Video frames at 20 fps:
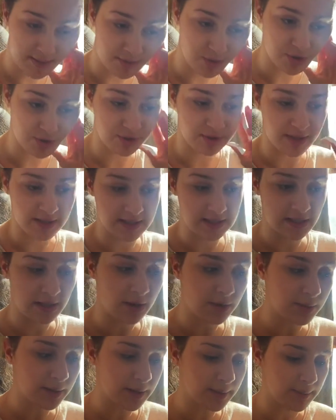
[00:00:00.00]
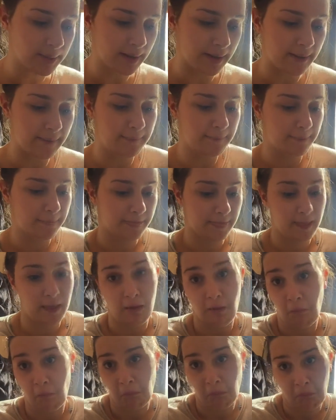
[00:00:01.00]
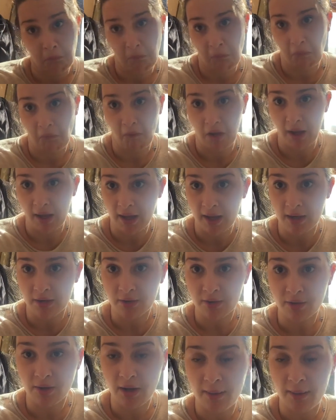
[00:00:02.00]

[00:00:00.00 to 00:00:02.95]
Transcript: I'm sure that's lower, but I don't know.